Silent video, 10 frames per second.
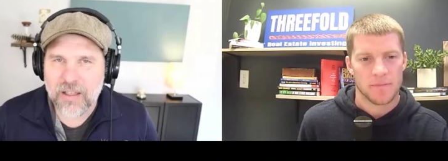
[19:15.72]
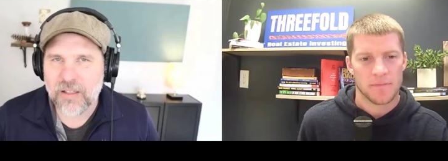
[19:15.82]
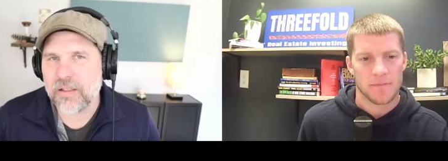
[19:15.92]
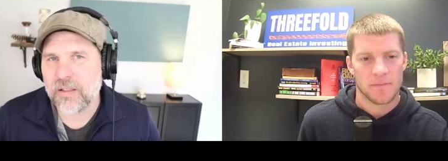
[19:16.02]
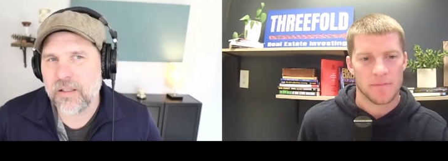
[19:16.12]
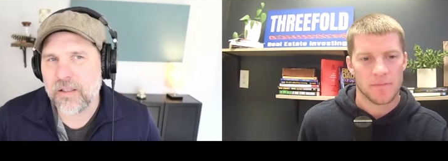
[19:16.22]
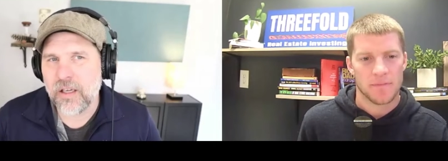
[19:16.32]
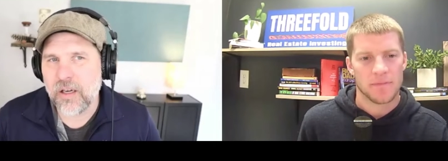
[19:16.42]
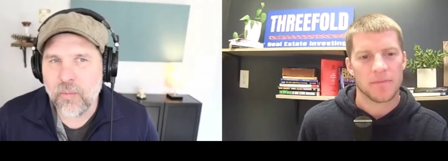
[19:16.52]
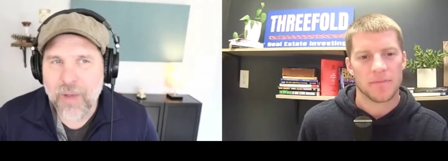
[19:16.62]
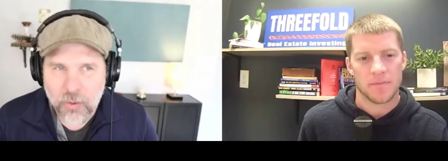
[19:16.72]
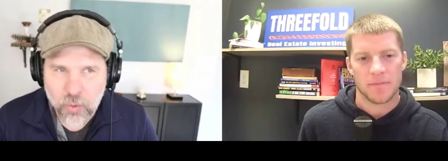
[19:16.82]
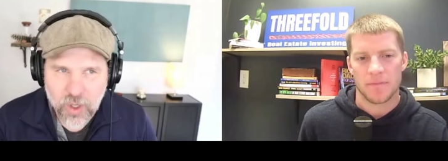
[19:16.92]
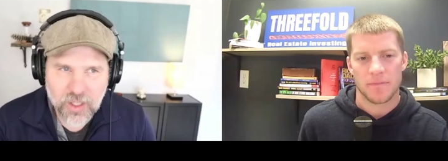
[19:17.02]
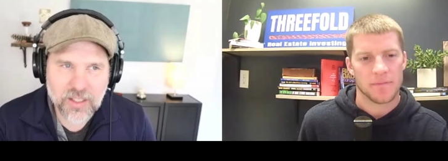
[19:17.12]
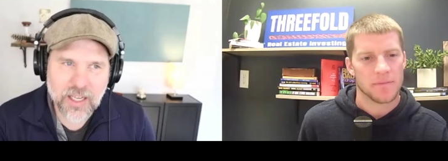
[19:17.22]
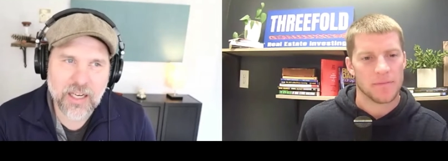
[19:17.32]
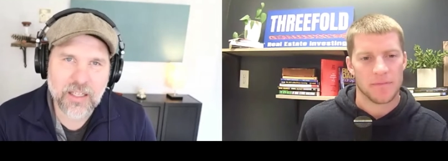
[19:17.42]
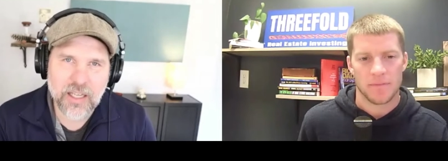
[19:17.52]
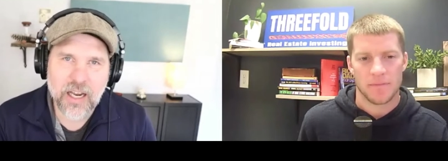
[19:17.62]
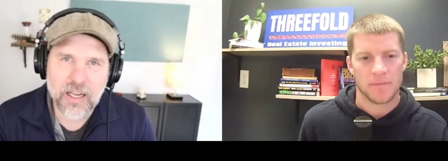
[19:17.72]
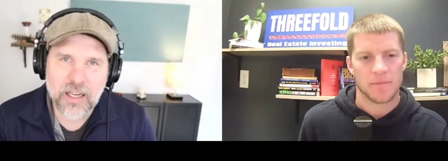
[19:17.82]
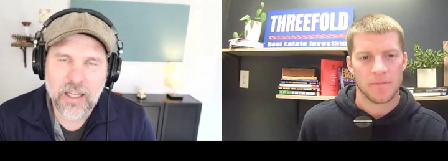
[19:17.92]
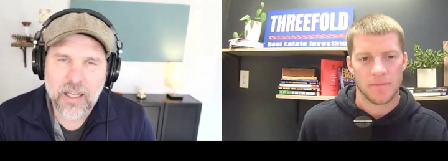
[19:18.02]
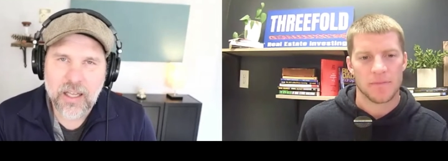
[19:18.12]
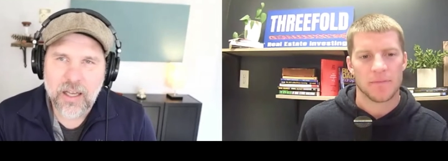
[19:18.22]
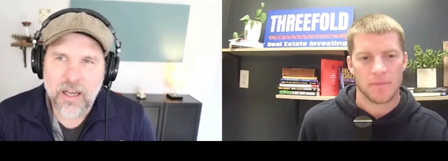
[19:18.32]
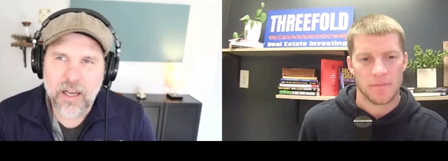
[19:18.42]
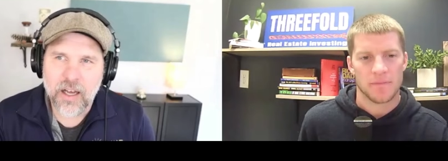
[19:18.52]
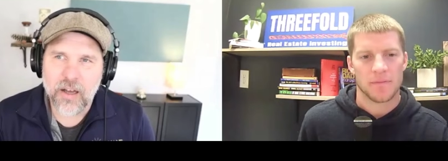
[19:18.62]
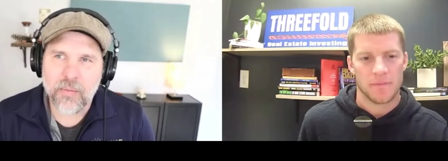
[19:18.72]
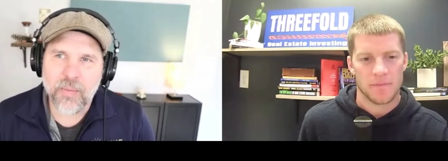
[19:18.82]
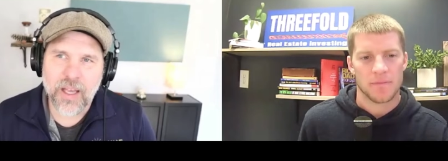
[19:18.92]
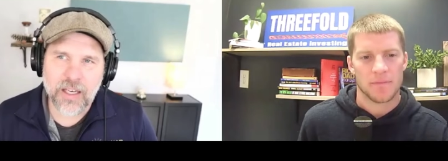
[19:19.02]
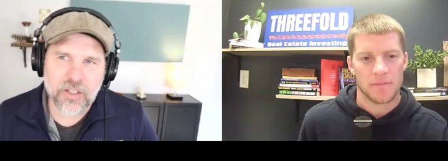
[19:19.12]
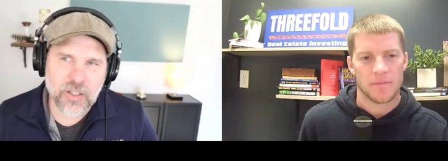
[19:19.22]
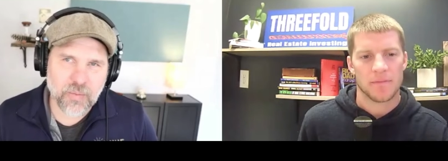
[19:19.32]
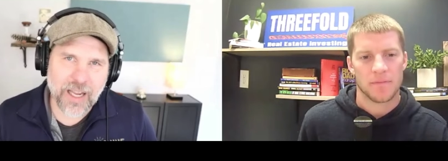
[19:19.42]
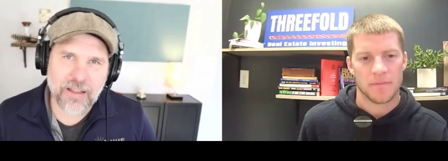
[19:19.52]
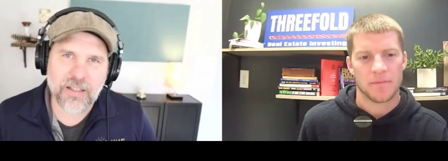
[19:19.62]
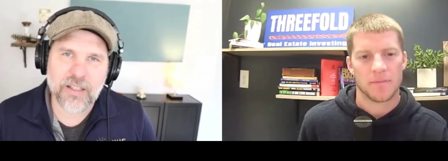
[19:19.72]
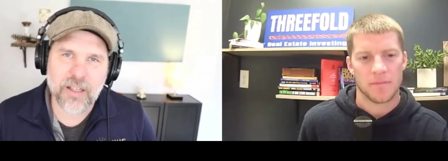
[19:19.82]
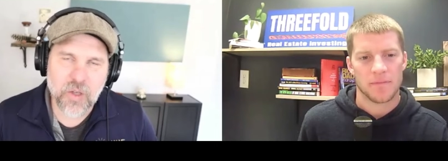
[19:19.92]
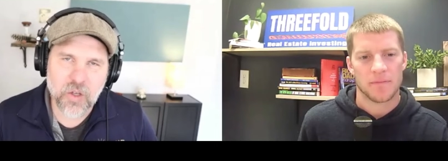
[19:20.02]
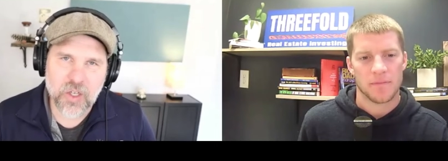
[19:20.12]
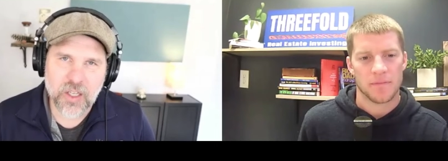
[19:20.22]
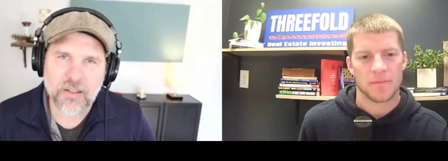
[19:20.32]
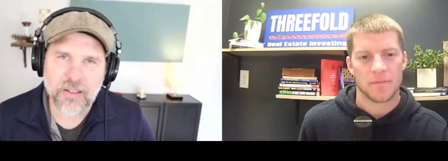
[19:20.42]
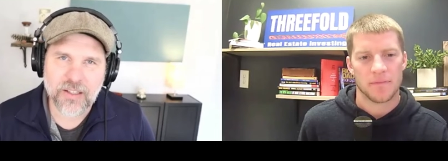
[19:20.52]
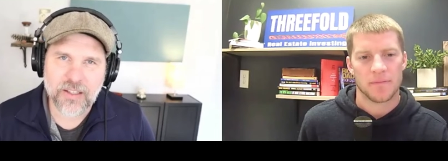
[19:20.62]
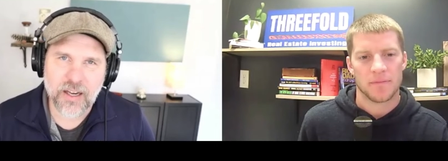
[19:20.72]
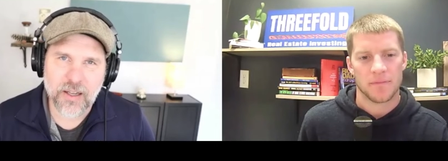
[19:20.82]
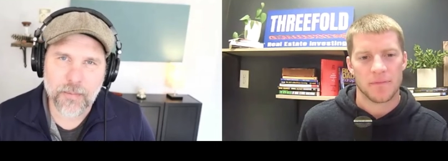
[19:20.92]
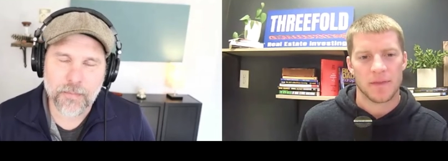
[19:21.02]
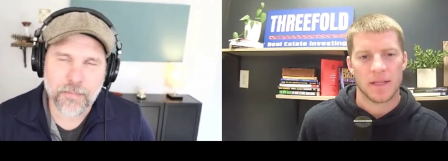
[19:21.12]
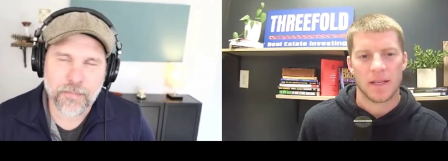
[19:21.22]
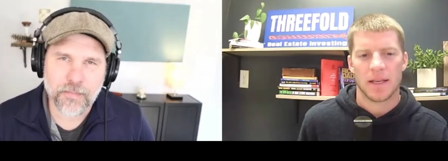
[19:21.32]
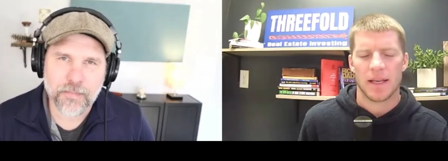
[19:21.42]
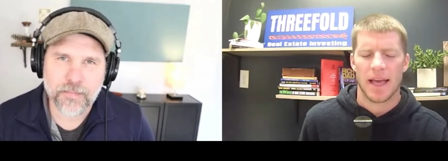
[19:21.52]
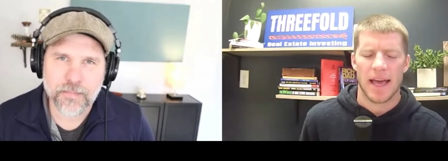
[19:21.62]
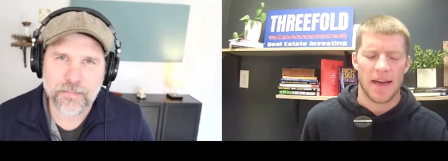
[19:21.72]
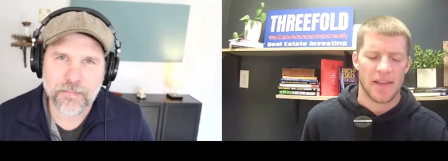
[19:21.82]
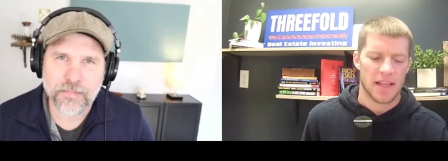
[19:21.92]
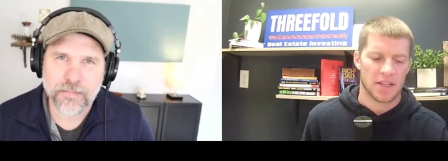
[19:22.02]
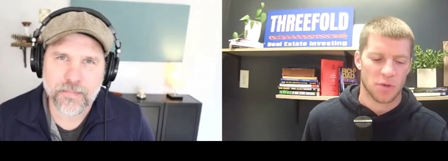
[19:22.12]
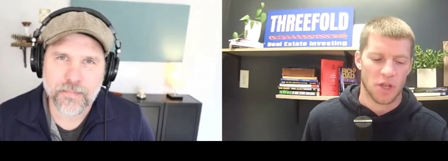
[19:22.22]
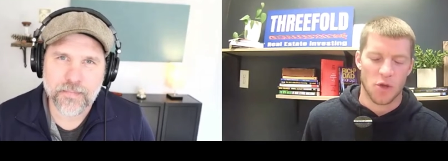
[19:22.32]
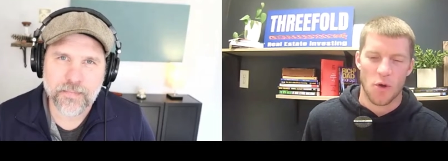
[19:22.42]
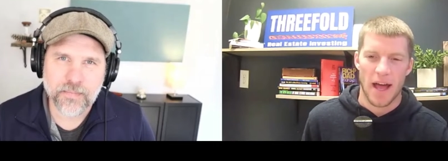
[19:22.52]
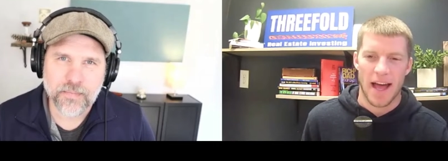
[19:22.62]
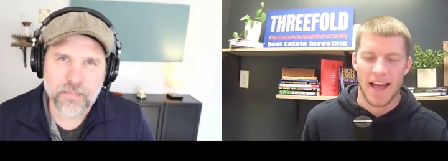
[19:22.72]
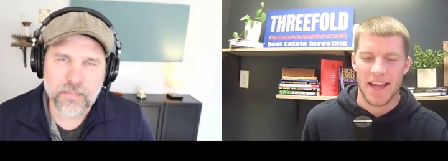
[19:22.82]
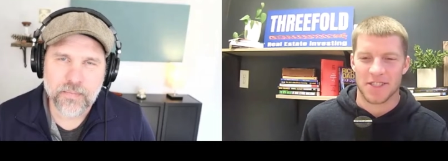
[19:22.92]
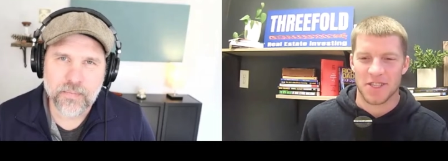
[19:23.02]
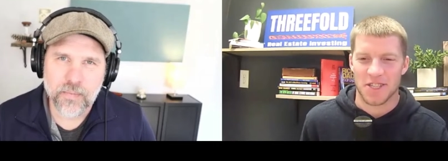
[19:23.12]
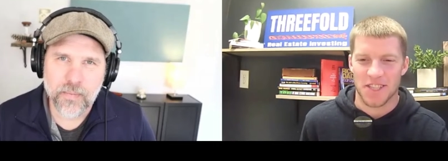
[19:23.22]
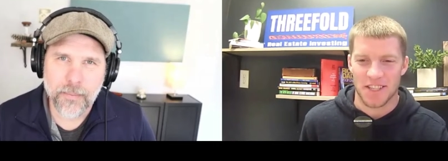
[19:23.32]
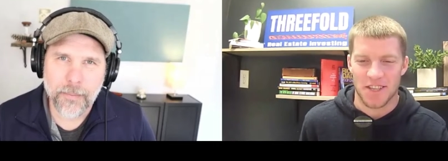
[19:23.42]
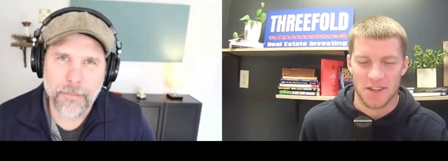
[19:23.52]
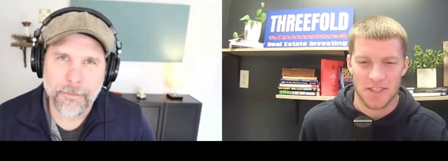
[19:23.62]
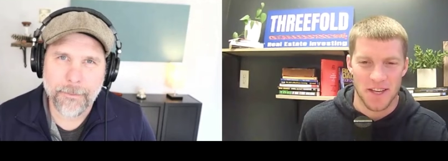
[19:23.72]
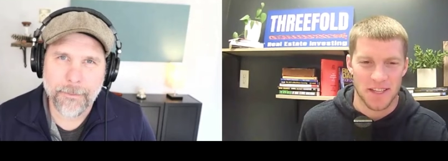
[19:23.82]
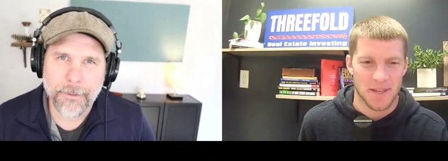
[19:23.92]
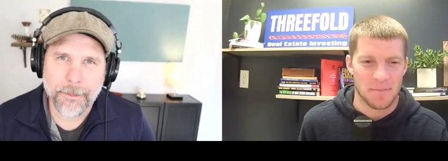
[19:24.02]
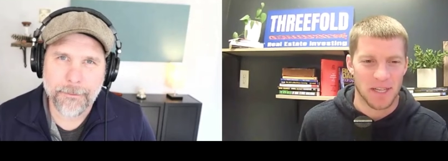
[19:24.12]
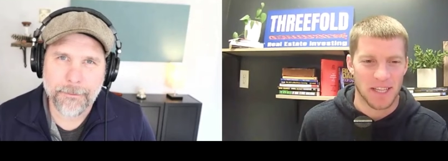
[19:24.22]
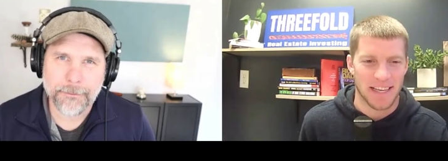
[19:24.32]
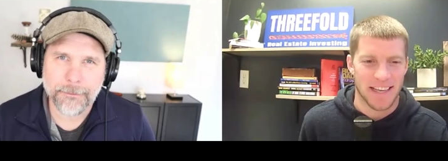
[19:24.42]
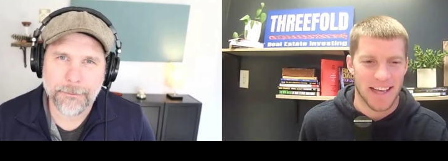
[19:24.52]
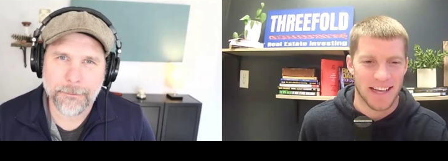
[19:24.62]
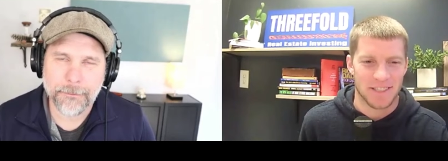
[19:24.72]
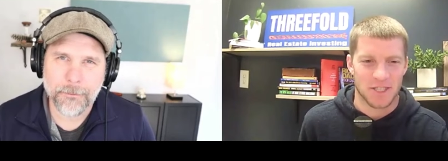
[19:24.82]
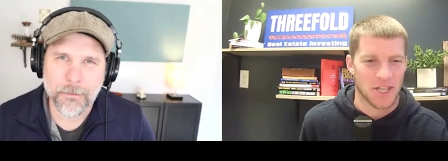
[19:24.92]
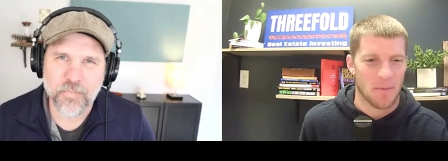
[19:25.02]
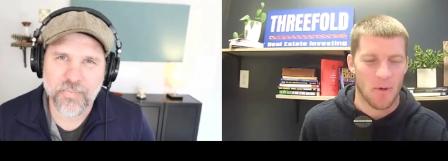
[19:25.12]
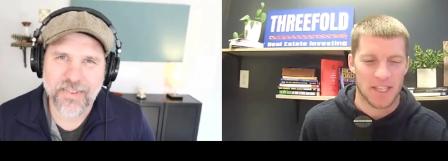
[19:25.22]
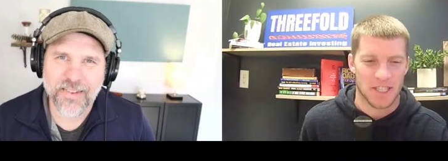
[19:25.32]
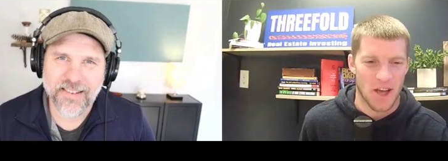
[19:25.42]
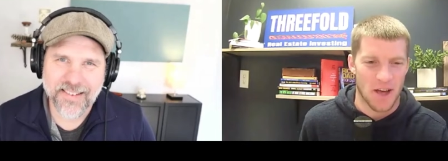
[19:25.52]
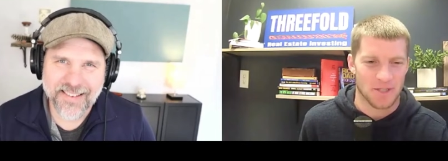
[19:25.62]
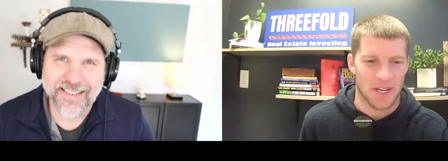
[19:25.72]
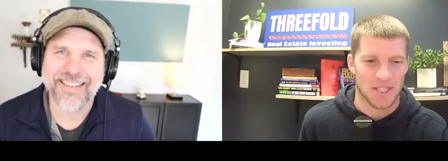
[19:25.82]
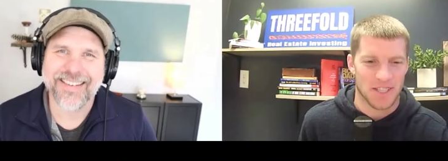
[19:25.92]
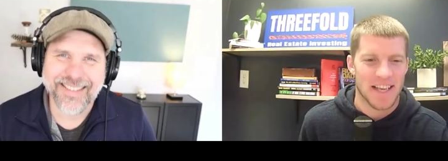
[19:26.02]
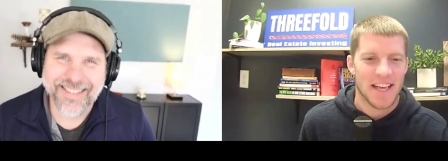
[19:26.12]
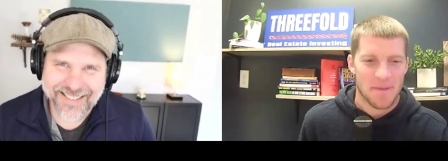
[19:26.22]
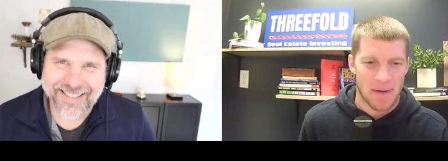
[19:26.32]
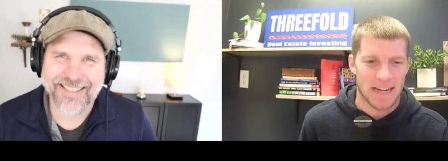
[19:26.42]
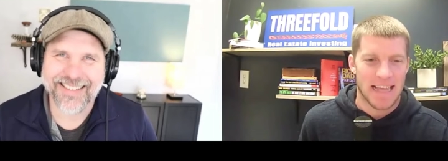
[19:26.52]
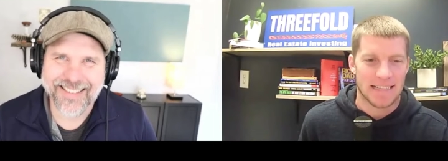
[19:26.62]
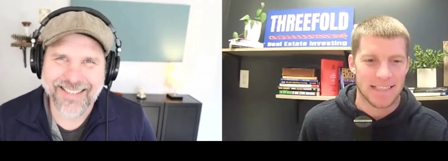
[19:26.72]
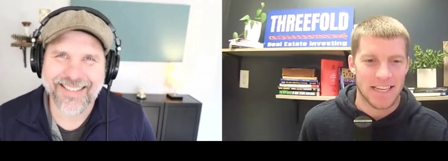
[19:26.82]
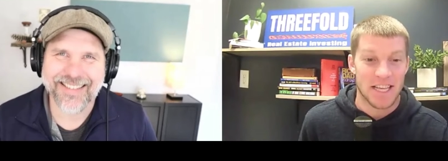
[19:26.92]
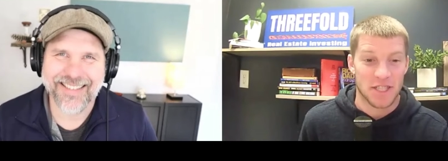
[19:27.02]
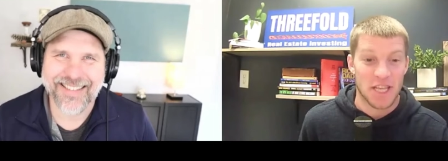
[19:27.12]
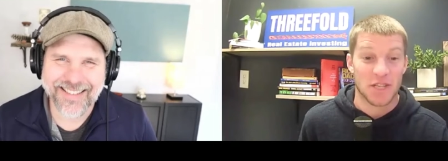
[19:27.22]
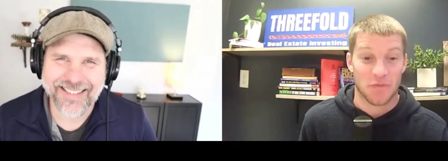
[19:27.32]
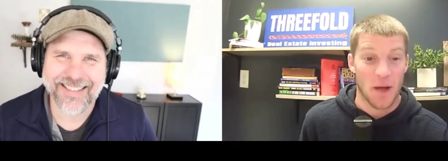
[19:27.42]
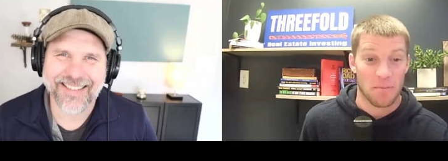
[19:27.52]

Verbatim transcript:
Speaker 1: this you know made real estate exciting um, and just made this community exciting
Speaker 2: yeah, that, that's really cool. I, I, actually just got to talk to, to Billy uh, just a couple weeks ago. I was on his podcast, and he's he's